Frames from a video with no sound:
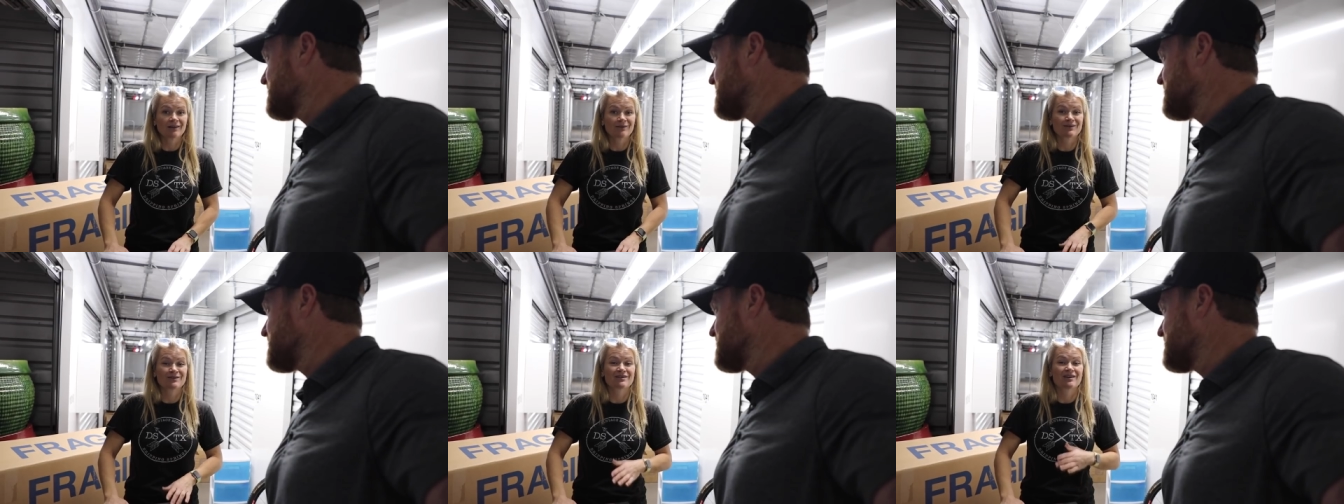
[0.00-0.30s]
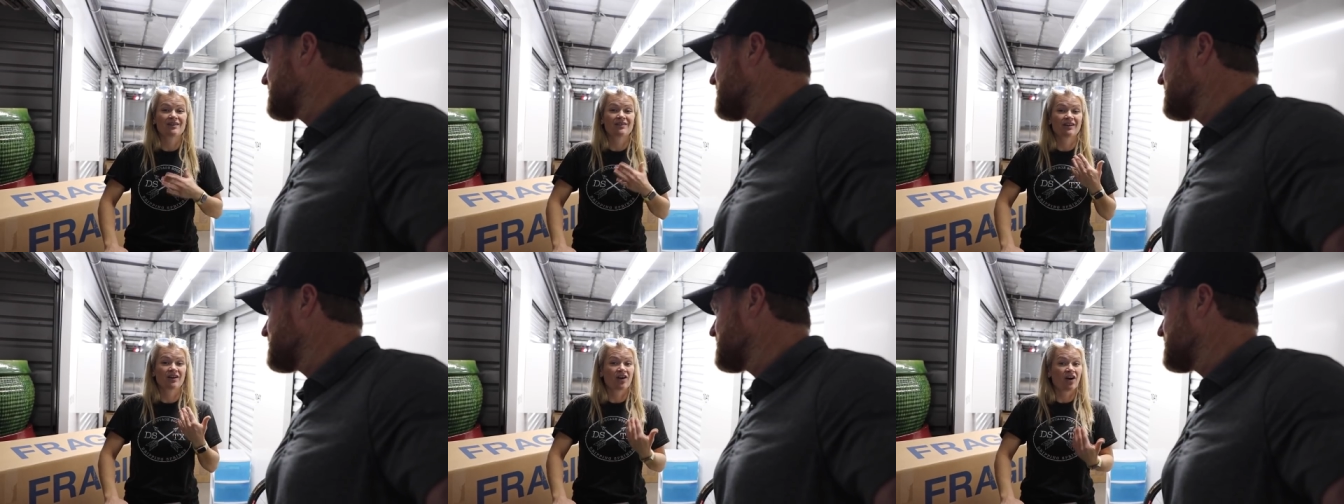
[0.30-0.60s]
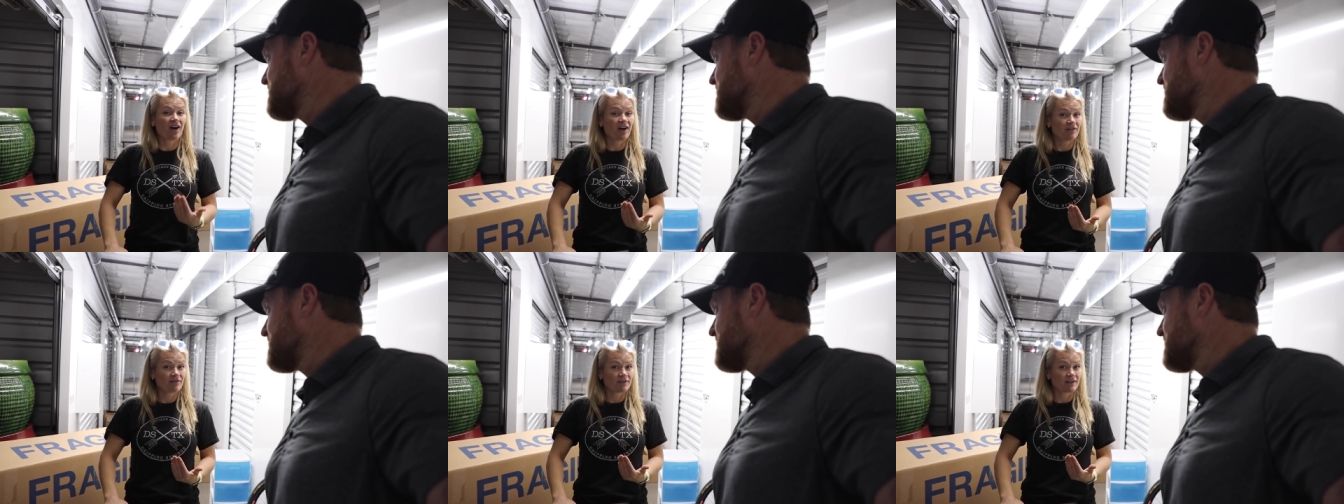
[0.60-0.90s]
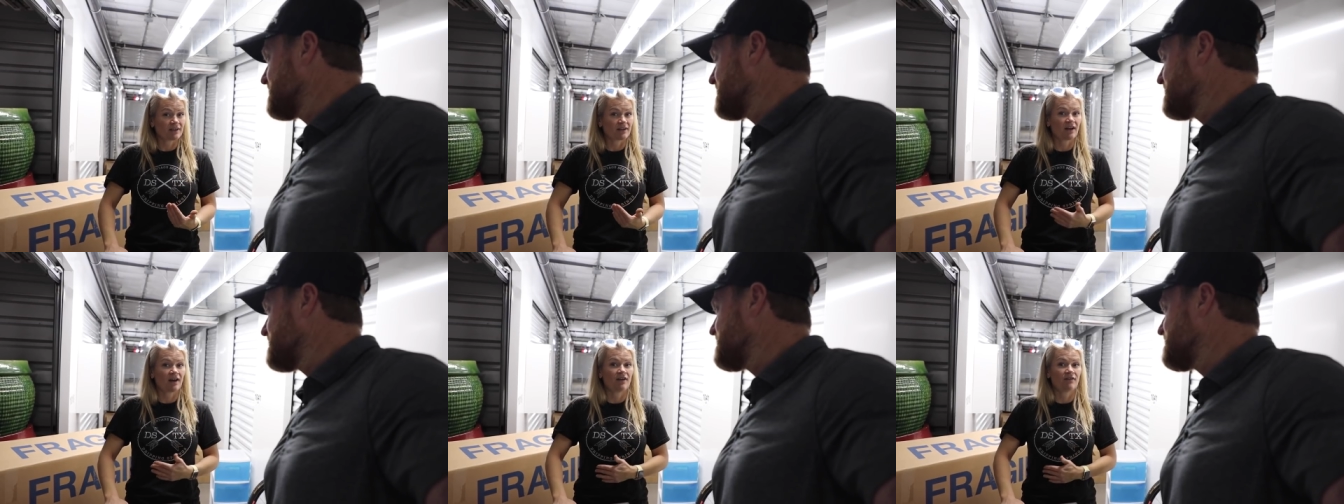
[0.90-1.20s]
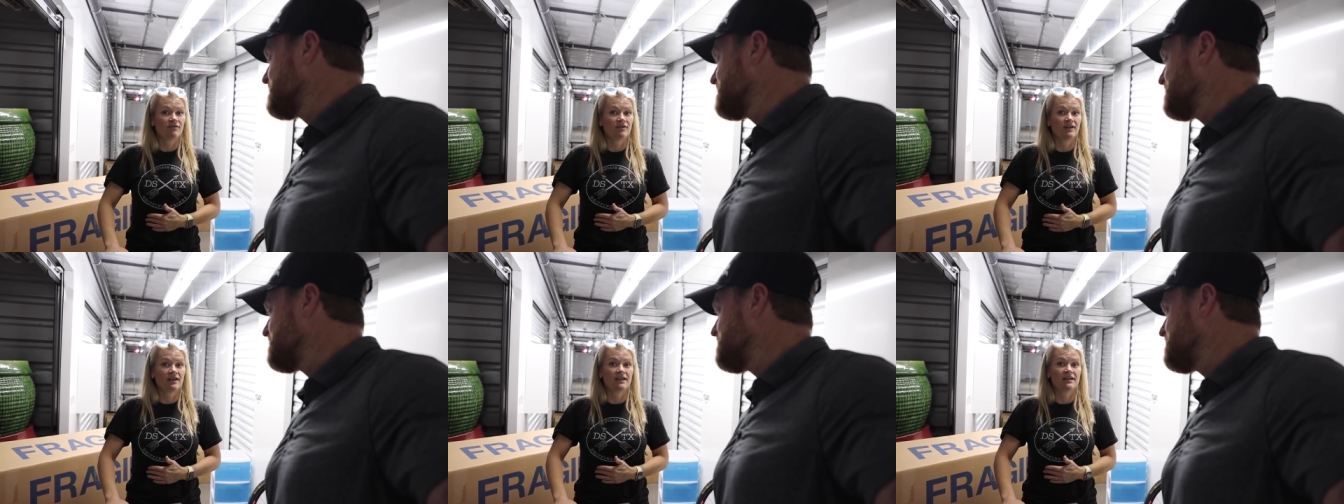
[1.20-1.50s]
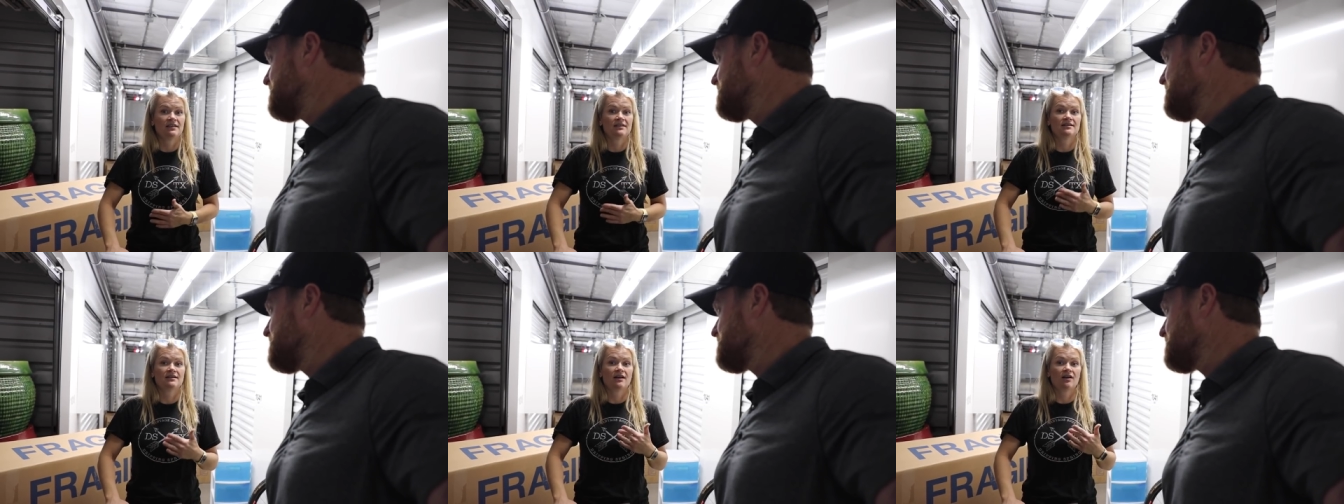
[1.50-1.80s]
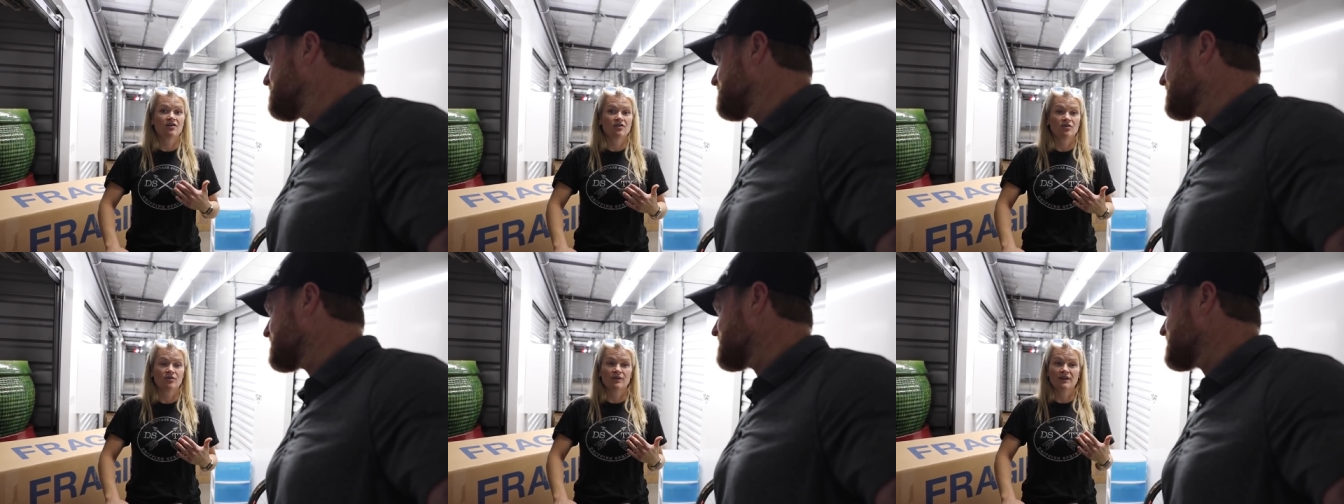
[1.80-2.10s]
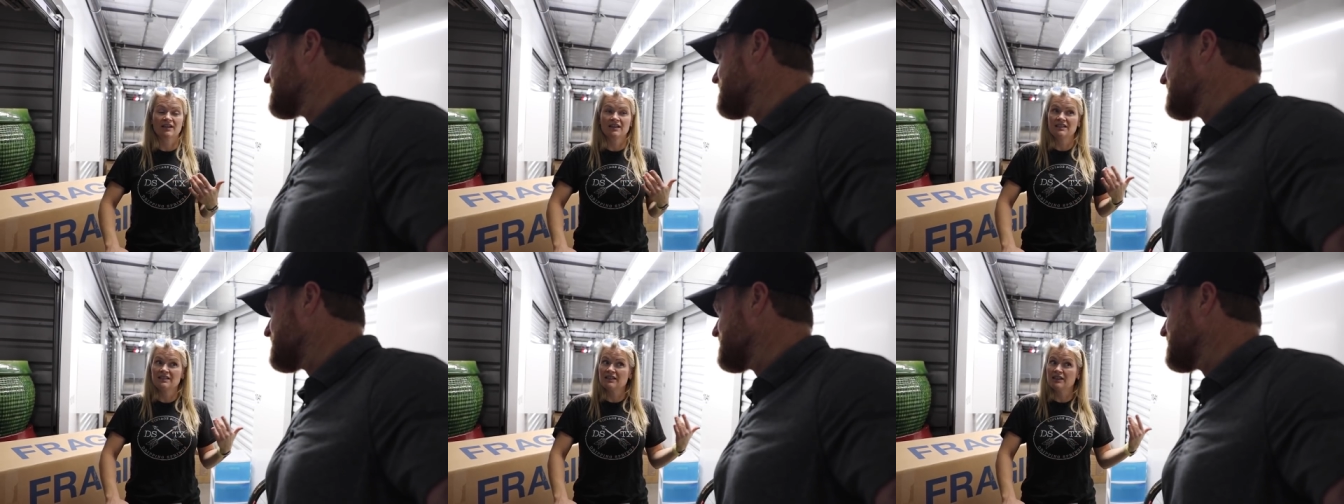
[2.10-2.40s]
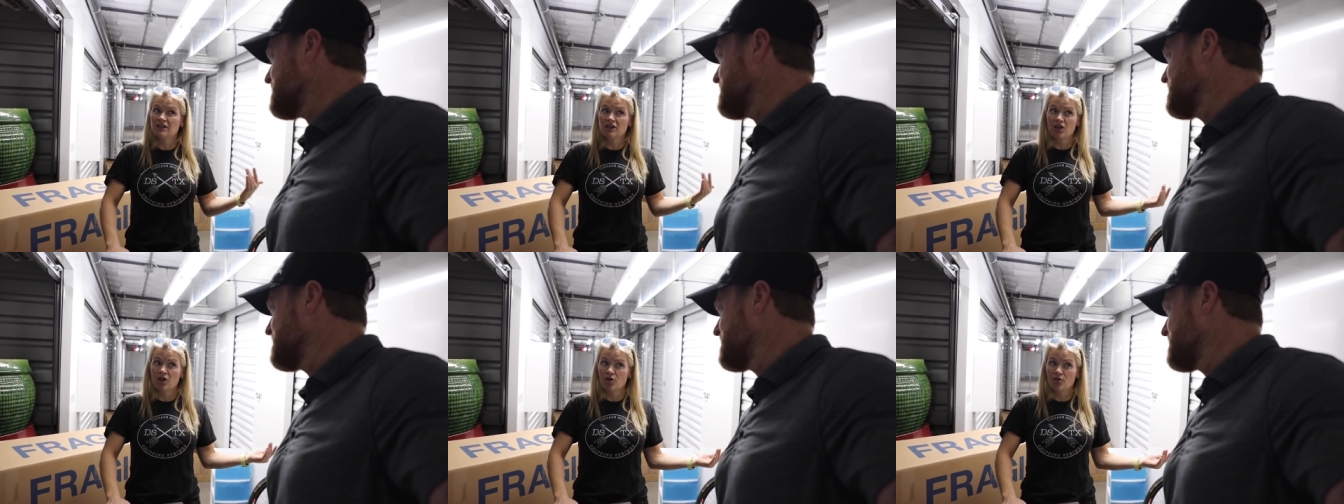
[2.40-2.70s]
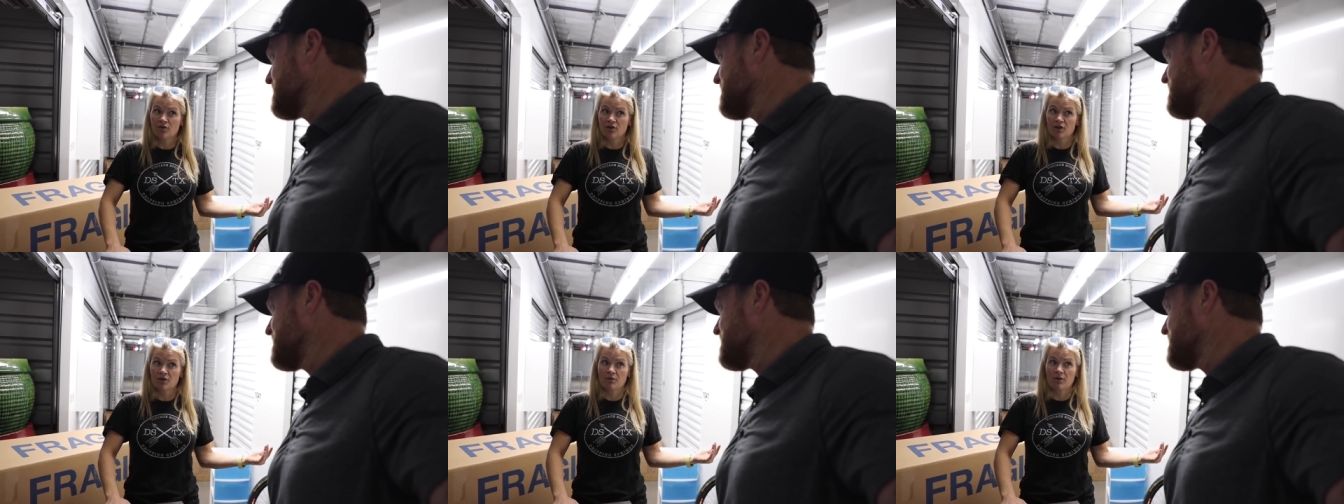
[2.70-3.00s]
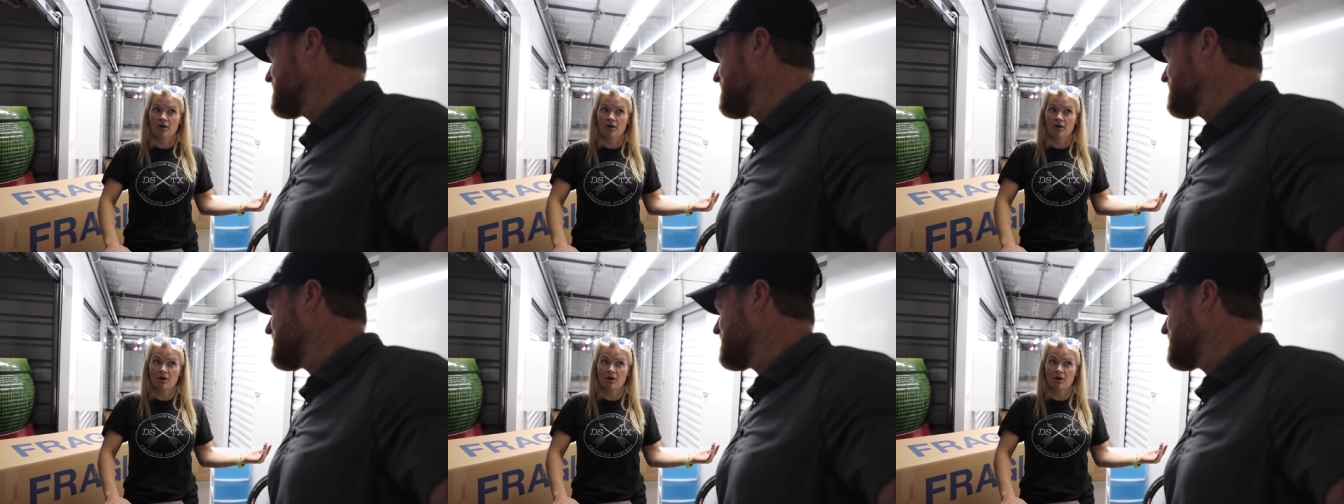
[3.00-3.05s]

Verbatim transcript: that was on the coffin of his uncle that he didn't know very